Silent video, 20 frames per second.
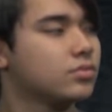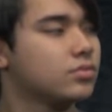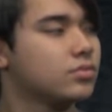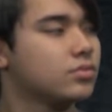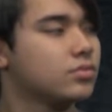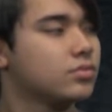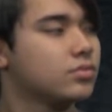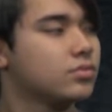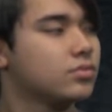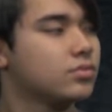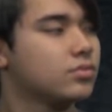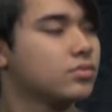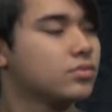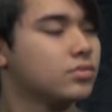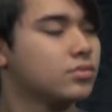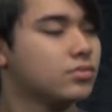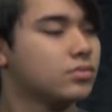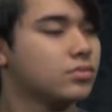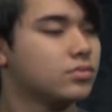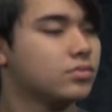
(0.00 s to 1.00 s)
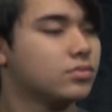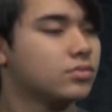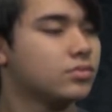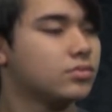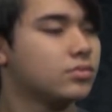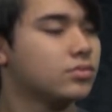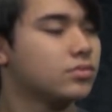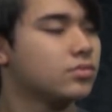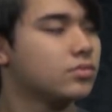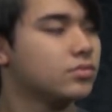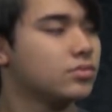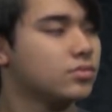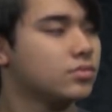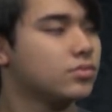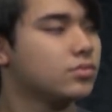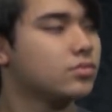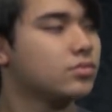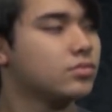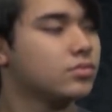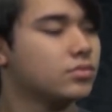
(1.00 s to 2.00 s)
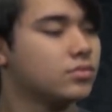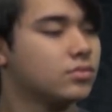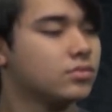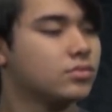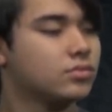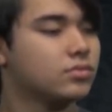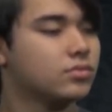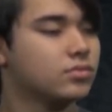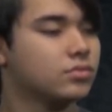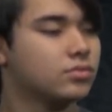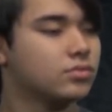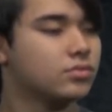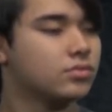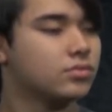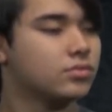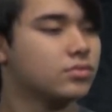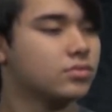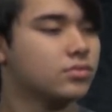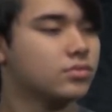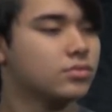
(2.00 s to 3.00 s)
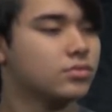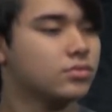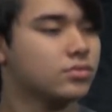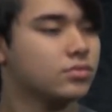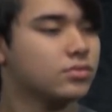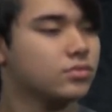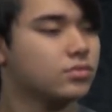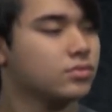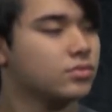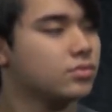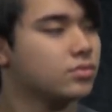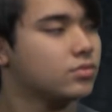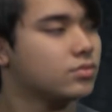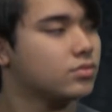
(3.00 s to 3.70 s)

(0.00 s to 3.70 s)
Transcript: The person shown says nothing.